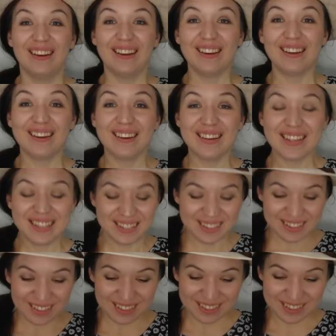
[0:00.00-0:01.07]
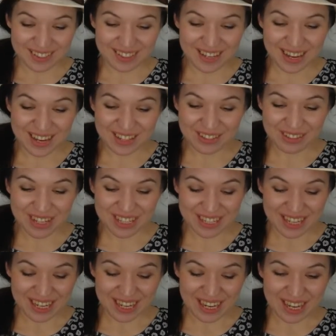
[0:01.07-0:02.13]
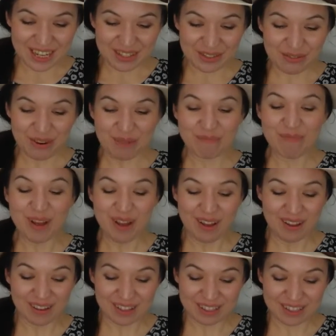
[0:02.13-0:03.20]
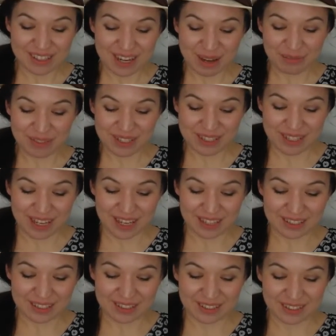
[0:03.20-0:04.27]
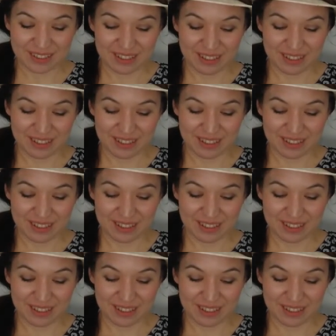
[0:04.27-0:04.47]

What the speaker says: guys, today's reading is from Mark chapter 6,